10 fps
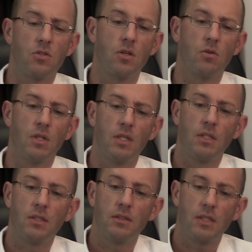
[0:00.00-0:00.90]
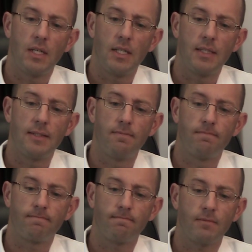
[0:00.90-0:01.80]
So
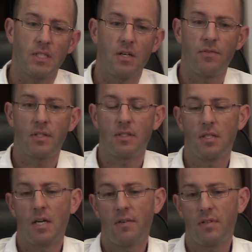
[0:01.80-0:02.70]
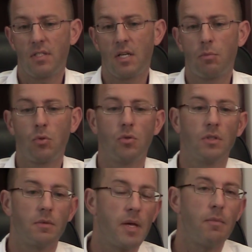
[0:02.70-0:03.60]
um, often, uh, if it's in a
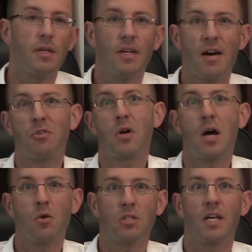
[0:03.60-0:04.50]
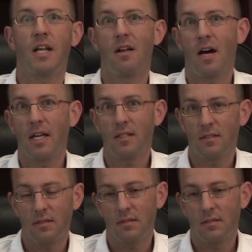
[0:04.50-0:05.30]
pool, it may be after hours, late at night,